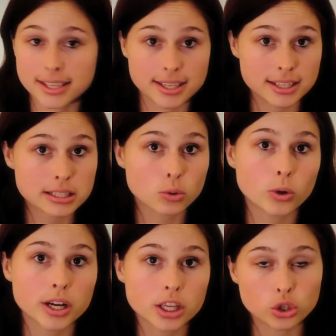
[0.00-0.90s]
is
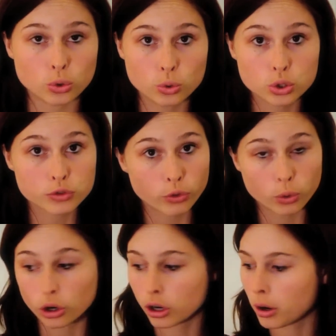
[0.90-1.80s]
what I use
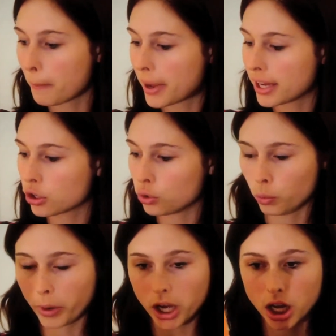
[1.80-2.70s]
for my
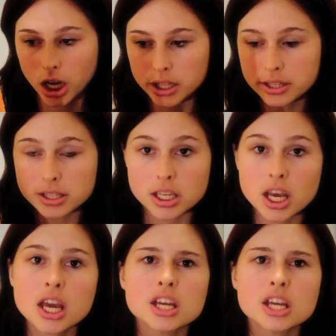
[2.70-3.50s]
coupons.